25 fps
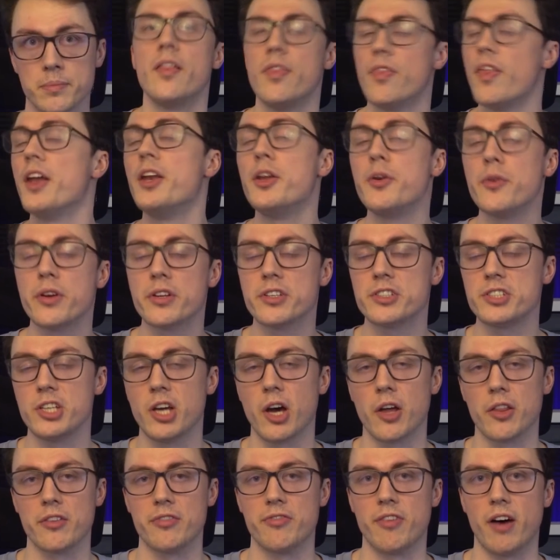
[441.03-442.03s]
Then you can see all
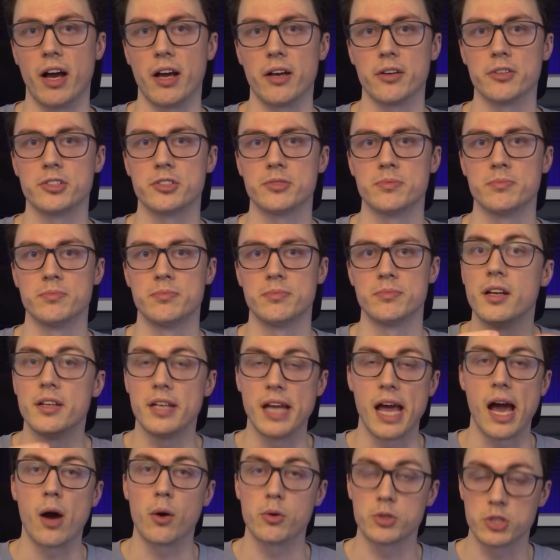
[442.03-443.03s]
the files.
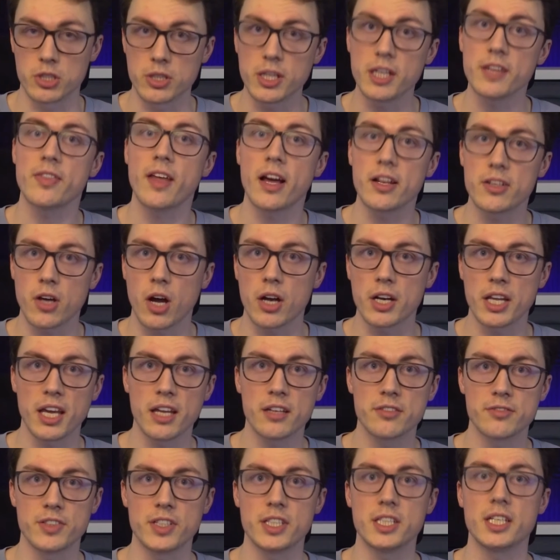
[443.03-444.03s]
Now delete that
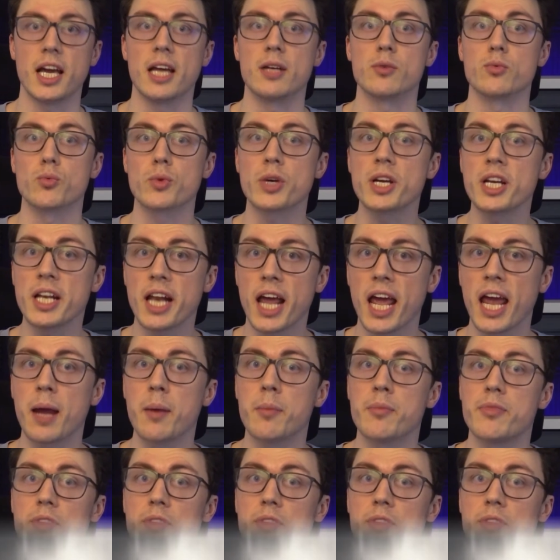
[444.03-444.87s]
.env and rename